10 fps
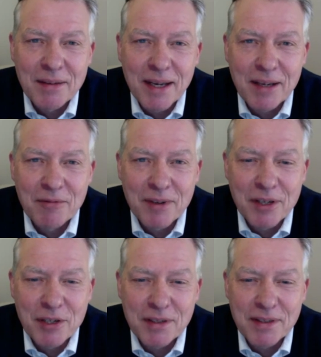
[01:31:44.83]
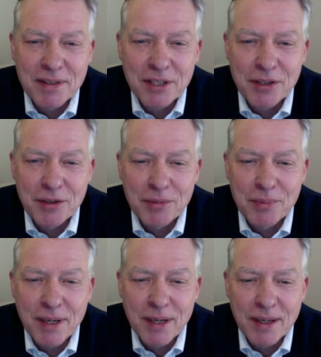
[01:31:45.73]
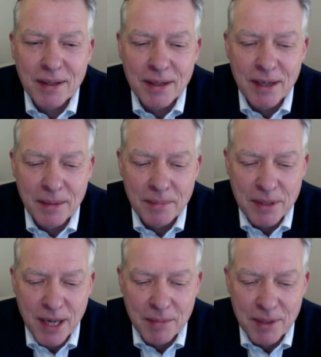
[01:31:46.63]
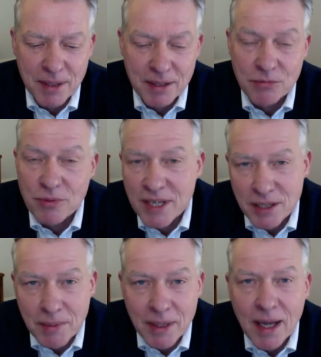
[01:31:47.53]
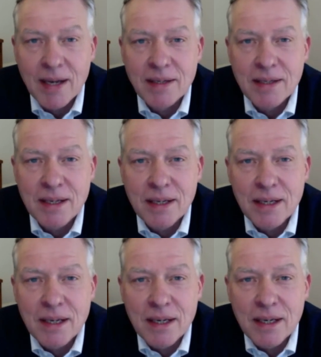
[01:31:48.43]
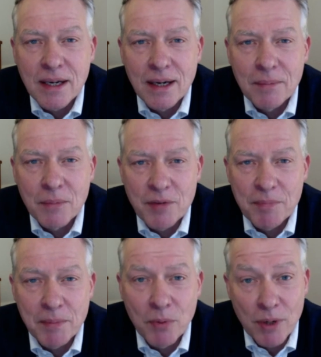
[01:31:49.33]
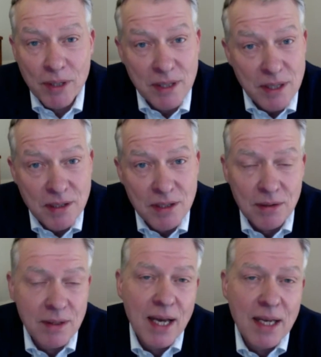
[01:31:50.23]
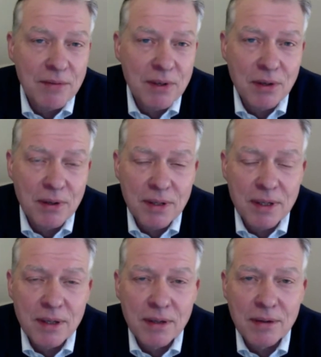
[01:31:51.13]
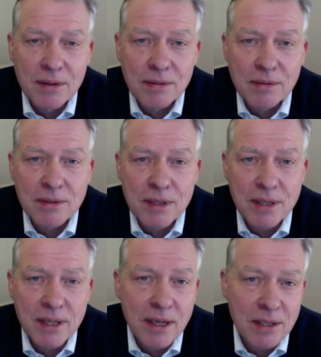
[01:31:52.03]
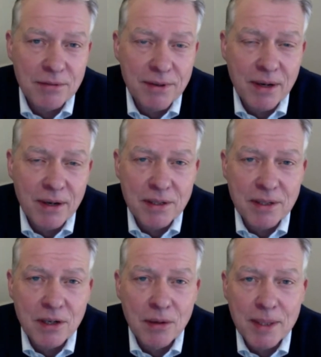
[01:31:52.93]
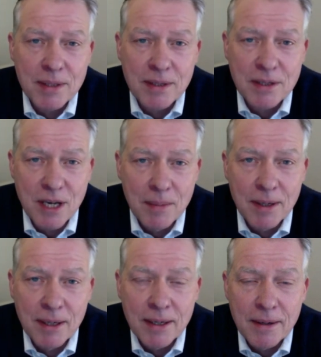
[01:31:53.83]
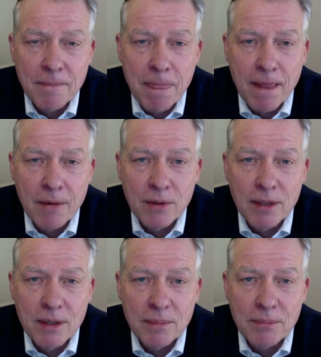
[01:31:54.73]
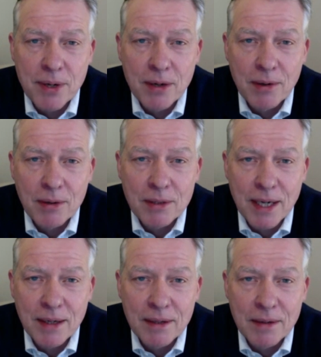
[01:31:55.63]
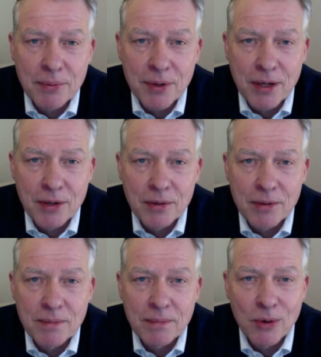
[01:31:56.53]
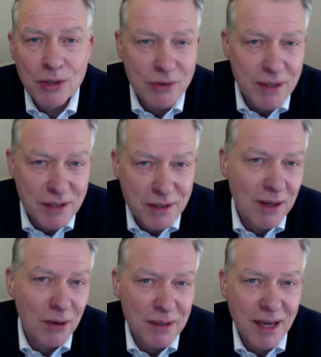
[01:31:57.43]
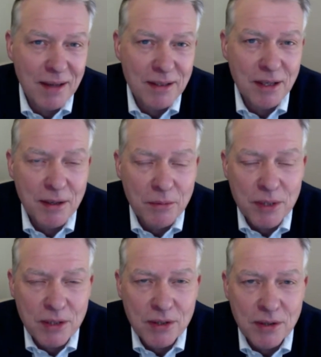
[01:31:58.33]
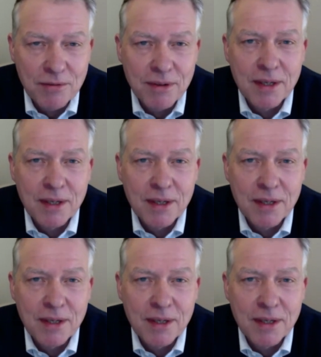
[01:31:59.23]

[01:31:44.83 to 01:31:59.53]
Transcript: conversion to being skeptical is reasonably late. We've been more consistent on that. If you look on certainly Nigel Farage's comments in the summer were pro-lockdown and pro more stringent lockdown. So it was a sort of